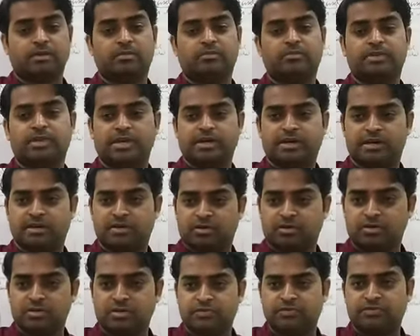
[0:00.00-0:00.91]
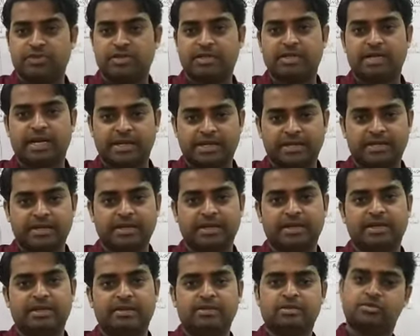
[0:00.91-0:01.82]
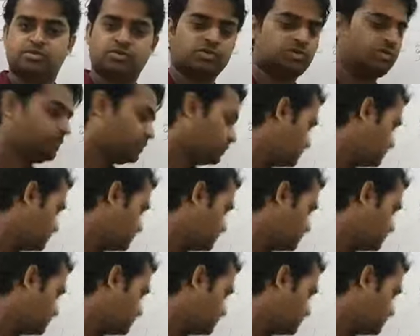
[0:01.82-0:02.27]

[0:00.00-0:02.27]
there are lots of things editing. So